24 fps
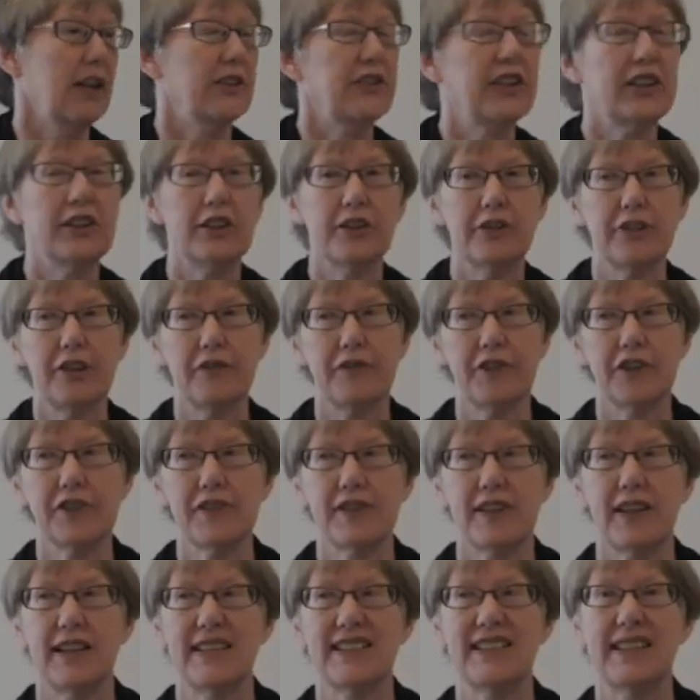The
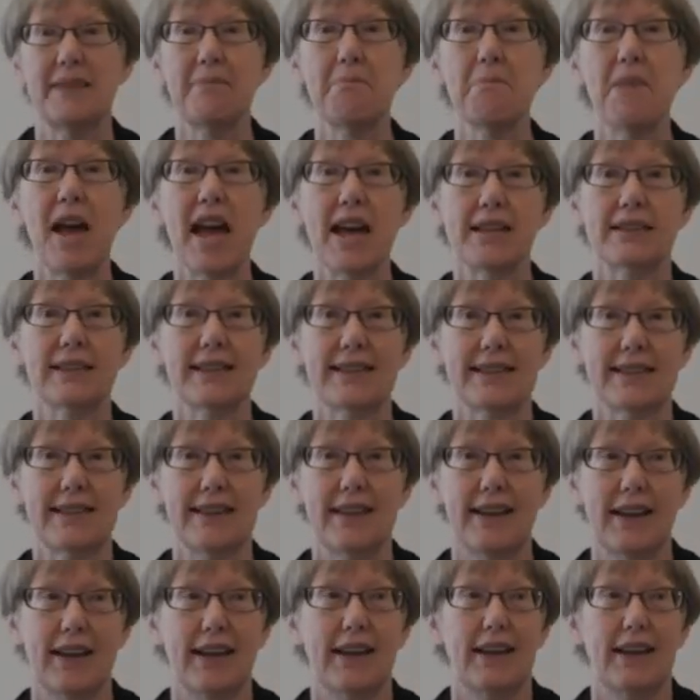universe is immense,